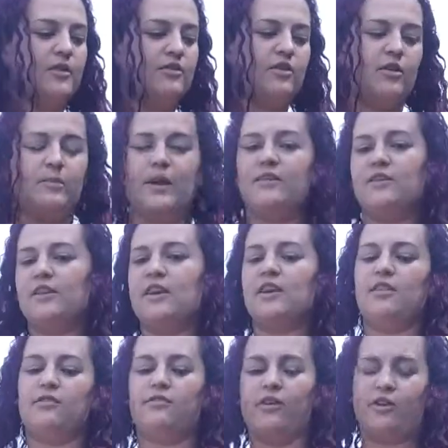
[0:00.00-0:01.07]
So
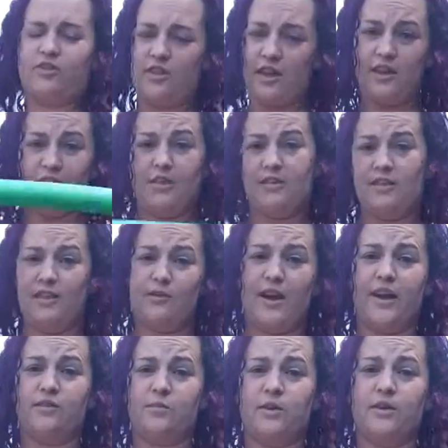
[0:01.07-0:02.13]
basically, the first thing is the
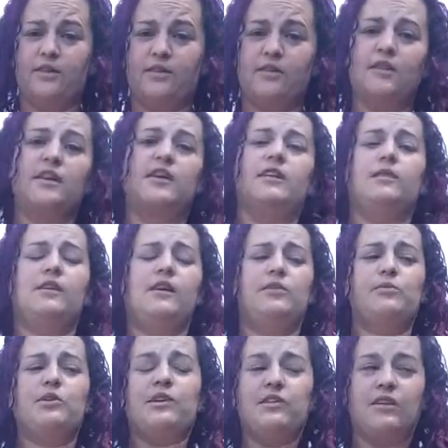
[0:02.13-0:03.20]
T-Rex ones.
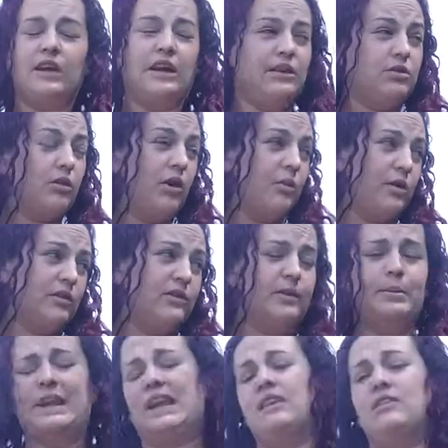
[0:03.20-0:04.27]
These ones I thought were a
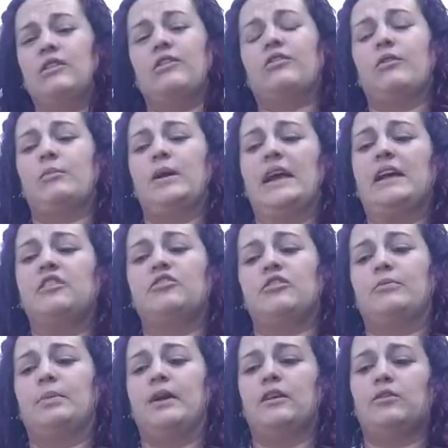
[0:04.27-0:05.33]
little bit easier for me,
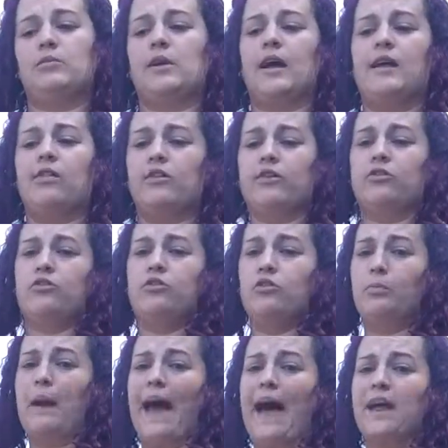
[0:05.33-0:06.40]
just because when I learned to
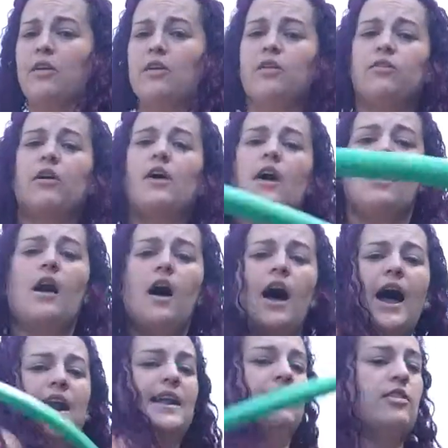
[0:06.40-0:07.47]
do paddles,
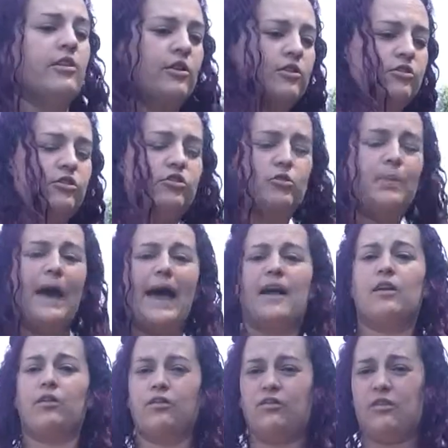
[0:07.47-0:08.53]
I didn't learn to do
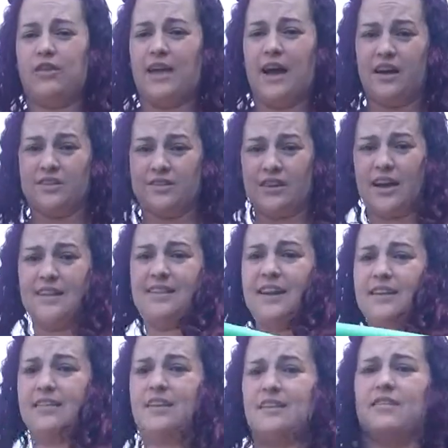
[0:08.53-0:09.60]
paddles to the outside
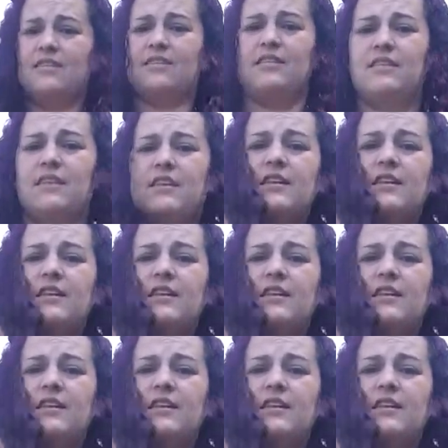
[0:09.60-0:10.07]
like this.